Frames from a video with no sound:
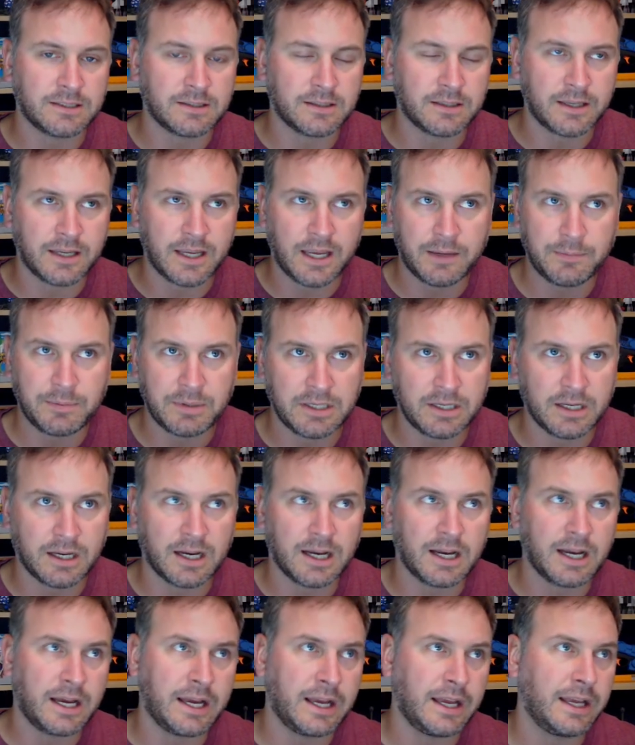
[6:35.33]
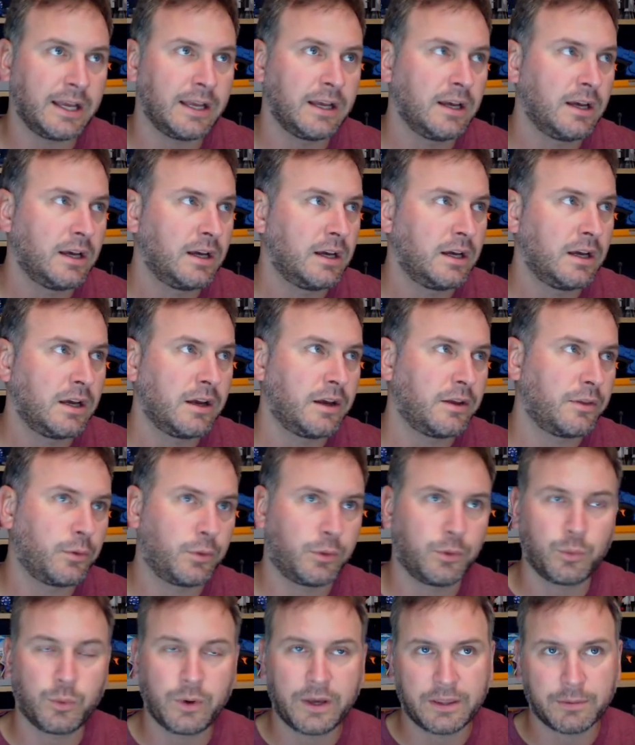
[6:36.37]
the API, the
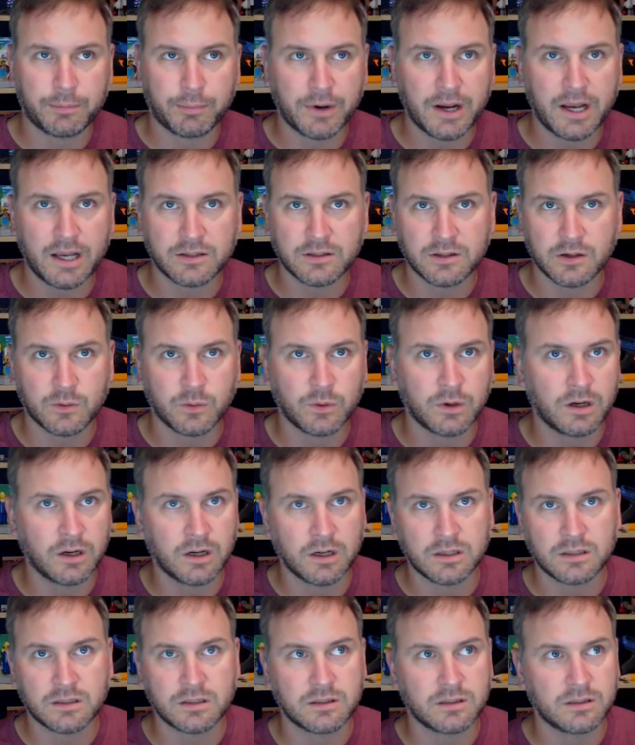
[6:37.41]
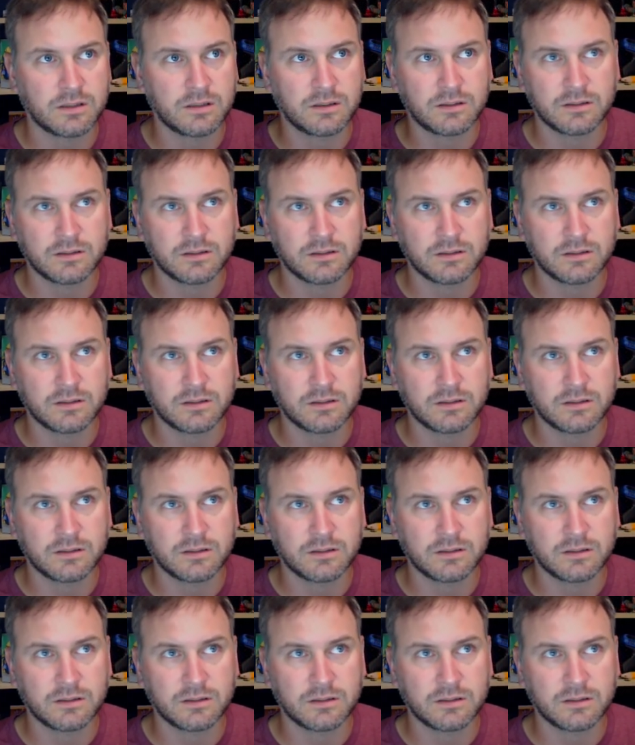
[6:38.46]
way the browser works,